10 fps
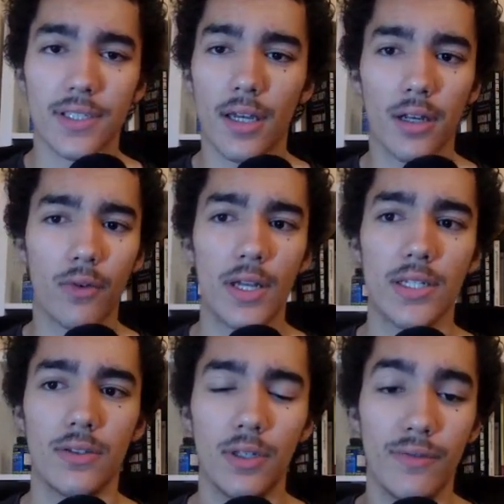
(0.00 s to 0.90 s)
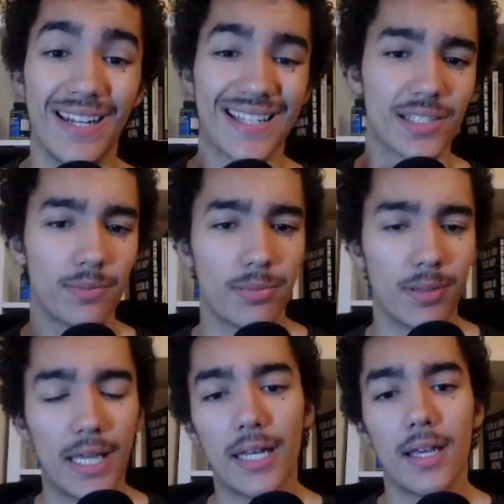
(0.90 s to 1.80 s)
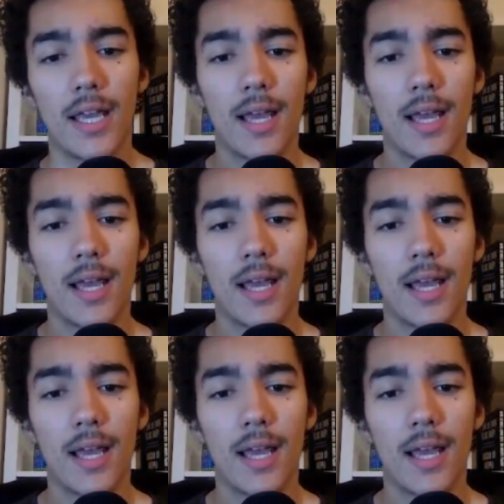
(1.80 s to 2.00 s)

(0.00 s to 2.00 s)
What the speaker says: It's kind of crazy to even explain,